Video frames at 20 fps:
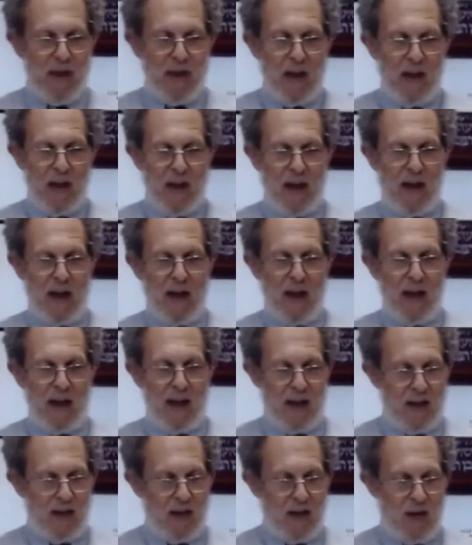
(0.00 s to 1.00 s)
uh,
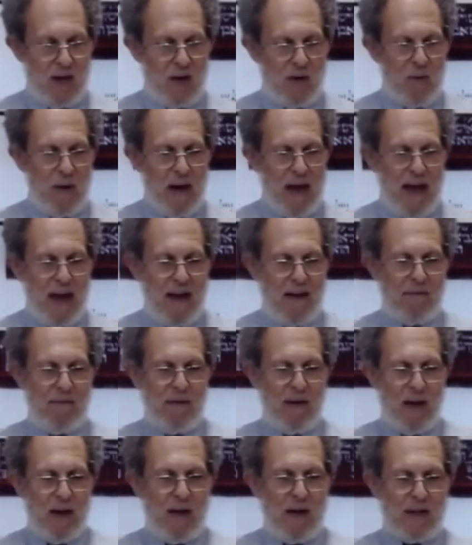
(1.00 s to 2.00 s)
you have,
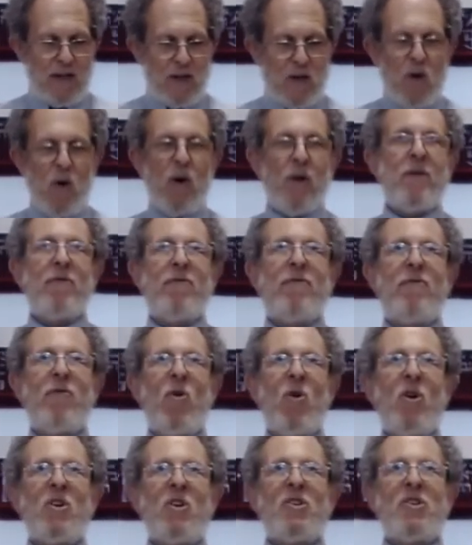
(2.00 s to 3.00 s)
it's called the
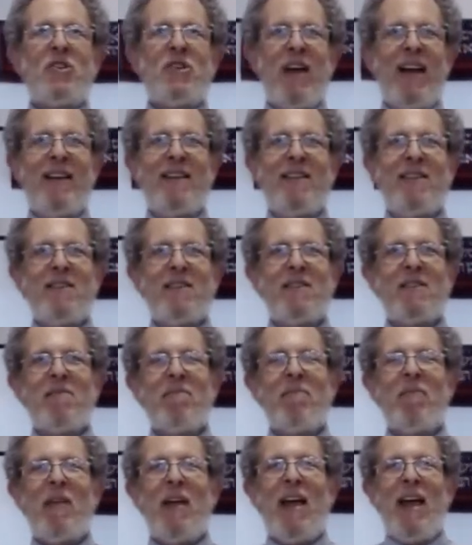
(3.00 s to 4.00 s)
Four Sons.
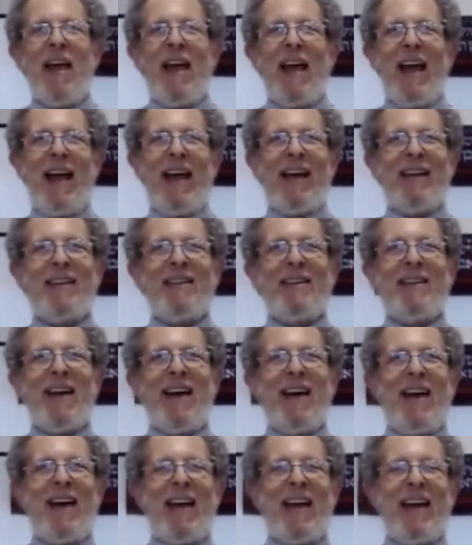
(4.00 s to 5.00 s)
And
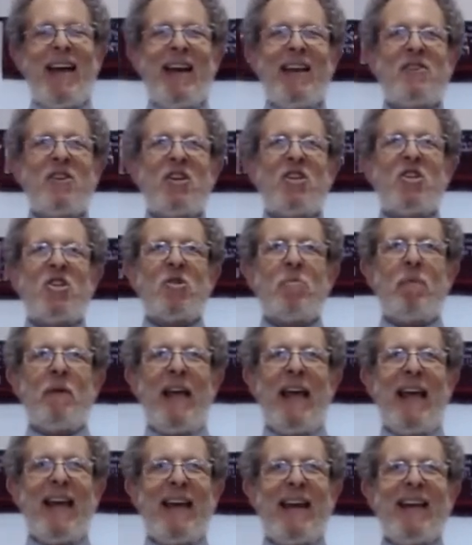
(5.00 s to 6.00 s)
uh, it is
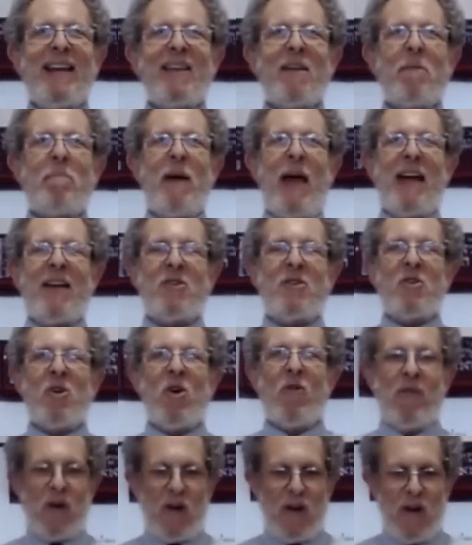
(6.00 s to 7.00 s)
explaining the
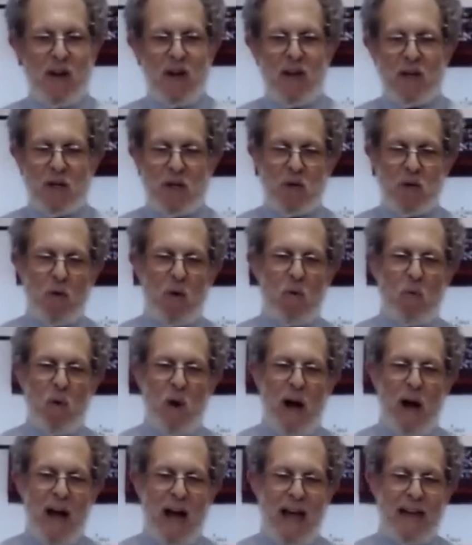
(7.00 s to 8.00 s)
Passover to a
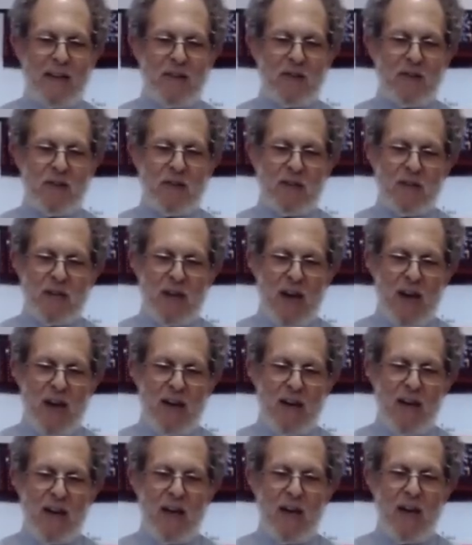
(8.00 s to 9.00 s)
wise
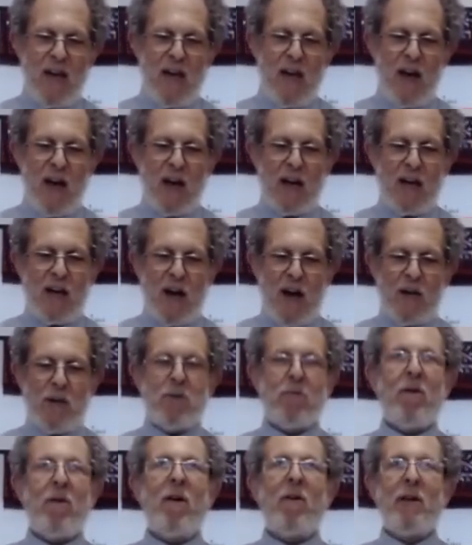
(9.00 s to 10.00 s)
son, a
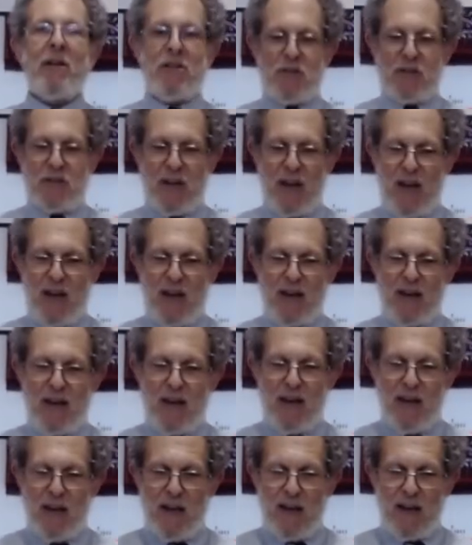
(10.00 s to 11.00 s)
contrary son,
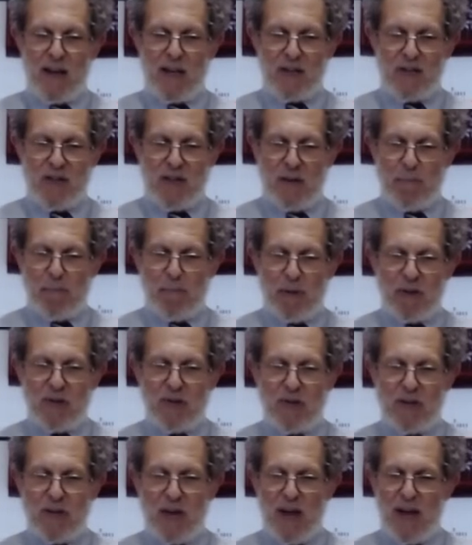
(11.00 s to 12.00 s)
a simple
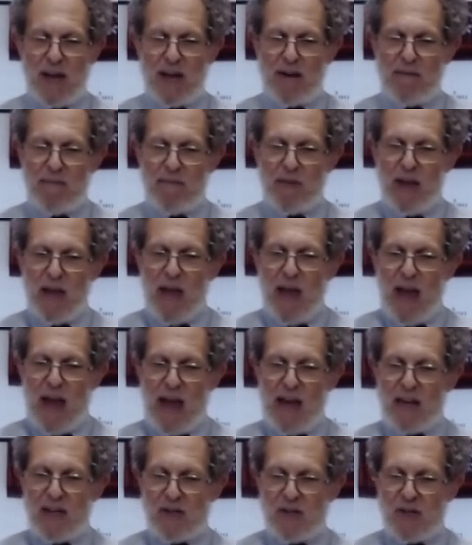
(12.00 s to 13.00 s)
son,
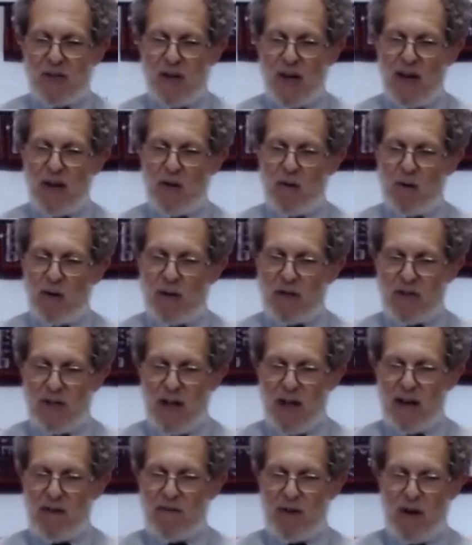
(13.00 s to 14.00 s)
and a son who does
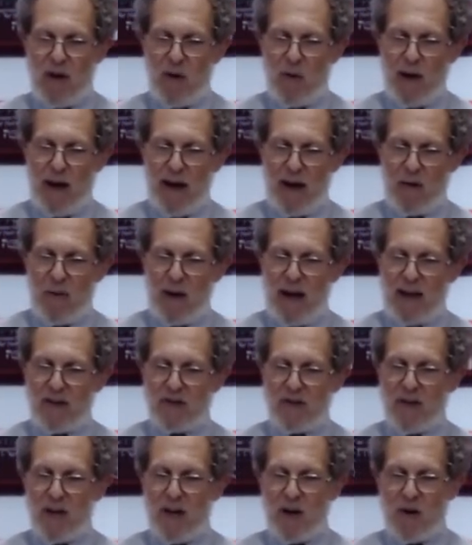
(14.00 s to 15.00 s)
not even know how to
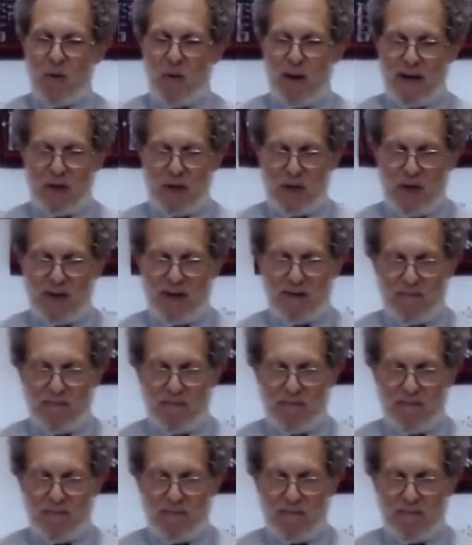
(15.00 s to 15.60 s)
ask a question.